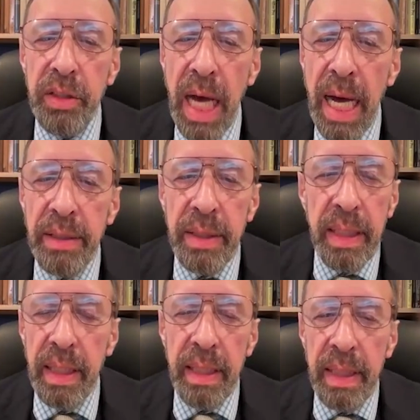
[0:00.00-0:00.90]
He's not
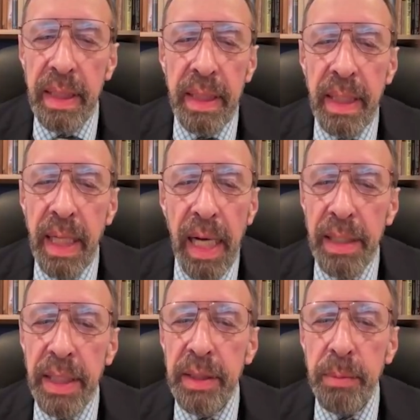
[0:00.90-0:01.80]
a
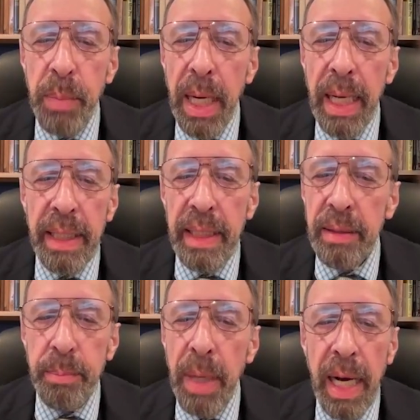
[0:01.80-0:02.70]

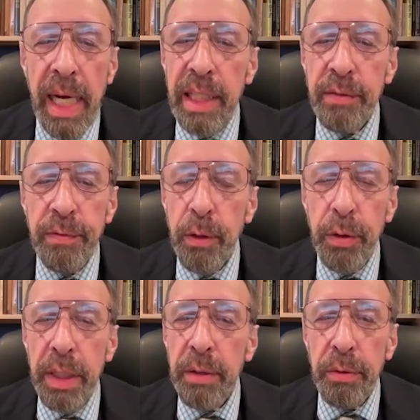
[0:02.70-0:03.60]
disembodied mind
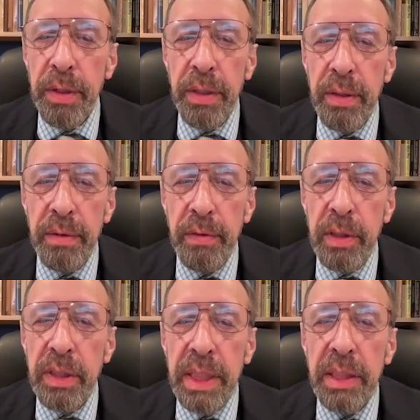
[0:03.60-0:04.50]
floating through the
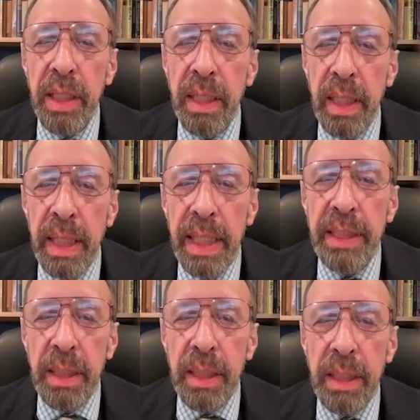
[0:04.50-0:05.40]
universe. He's a
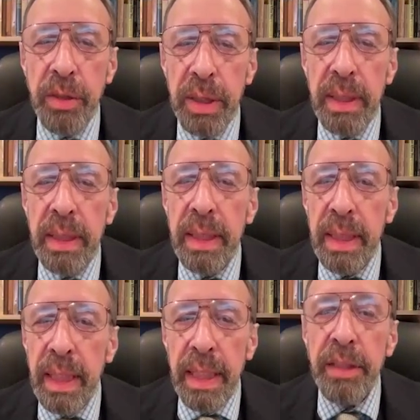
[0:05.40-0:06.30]
person.
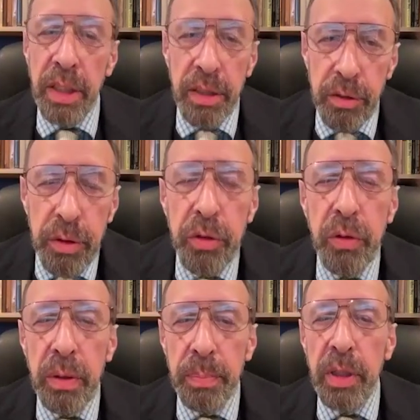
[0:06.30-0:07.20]
He's an
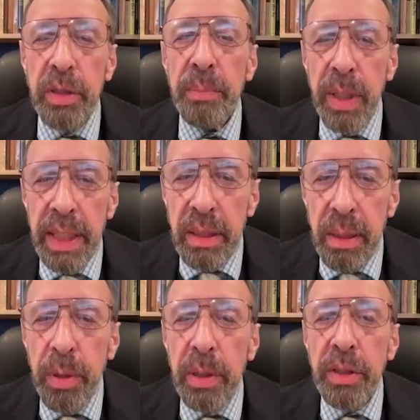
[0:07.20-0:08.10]
unusual person, but he's
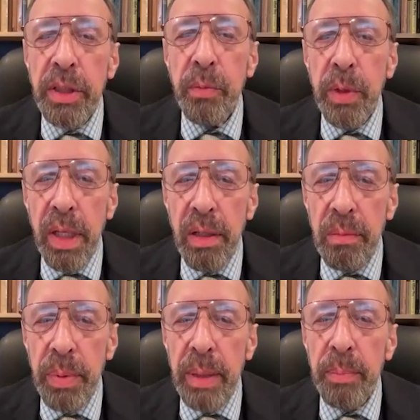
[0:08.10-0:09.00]
a person with
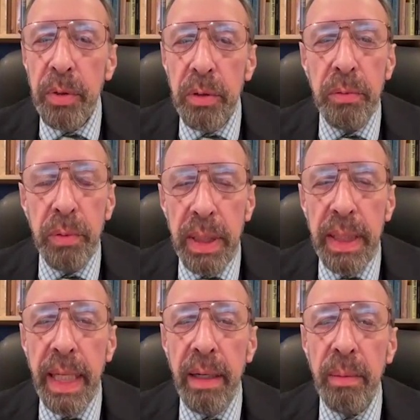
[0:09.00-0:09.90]
other people who
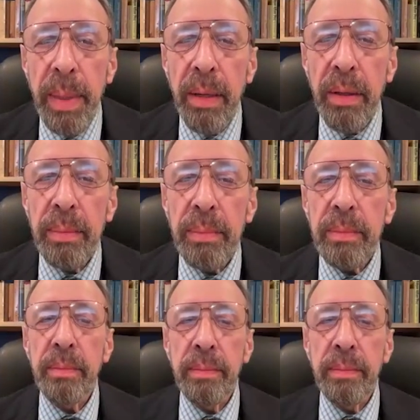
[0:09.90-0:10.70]
really care about him.